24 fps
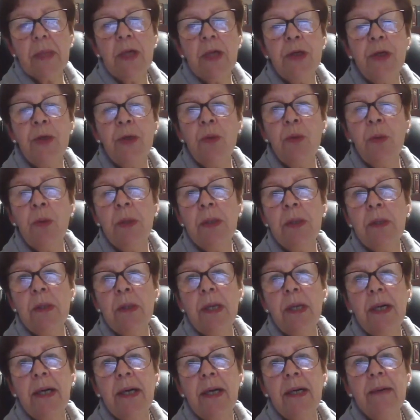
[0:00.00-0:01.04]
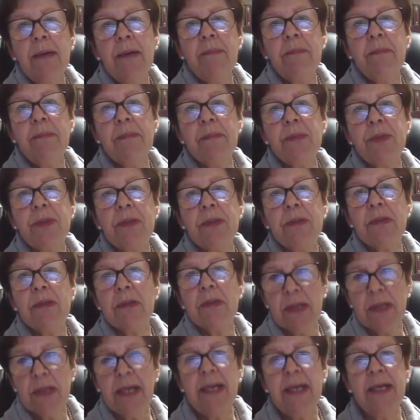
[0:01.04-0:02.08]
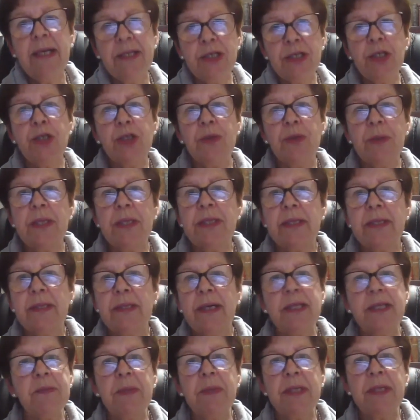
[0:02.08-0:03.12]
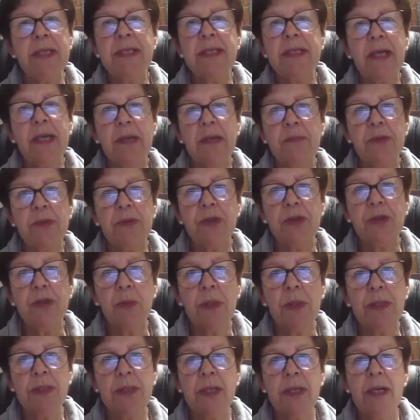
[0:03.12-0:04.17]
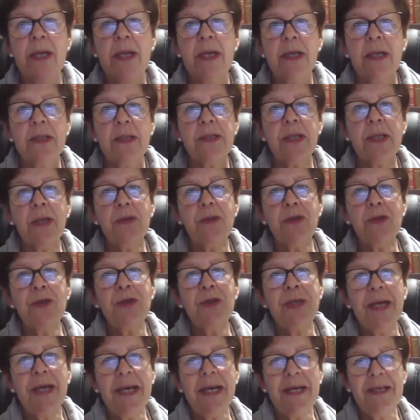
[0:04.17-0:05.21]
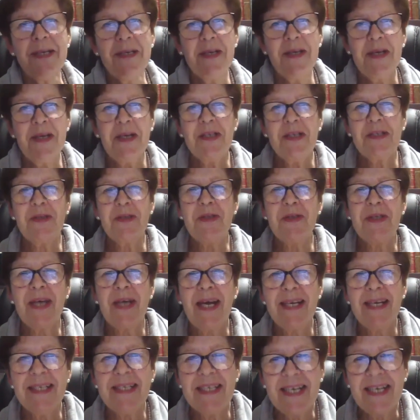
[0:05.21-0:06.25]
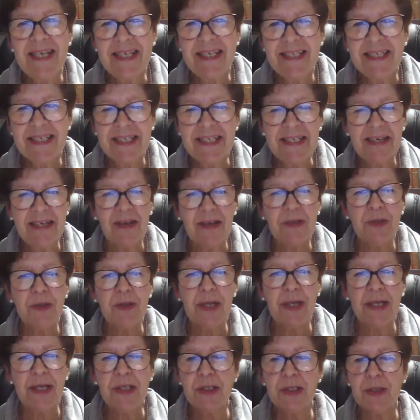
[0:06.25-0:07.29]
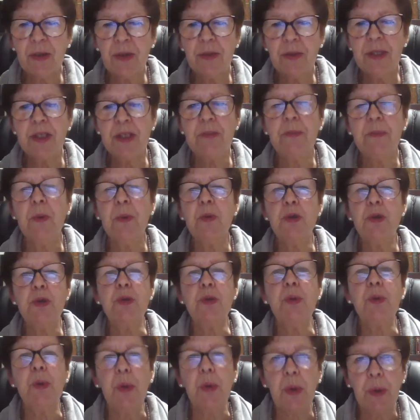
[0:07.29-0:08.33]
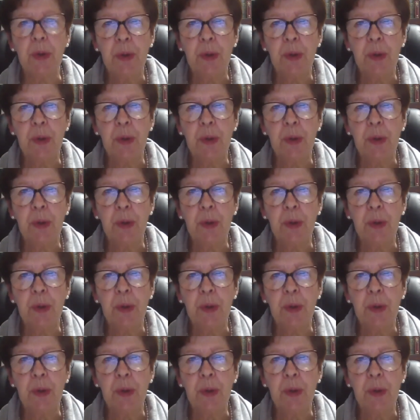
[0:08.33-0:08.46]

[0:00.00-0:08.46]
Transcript: you will uh, can listen to it as many times as you want. So today, today's lesson, today's song is Bonjour.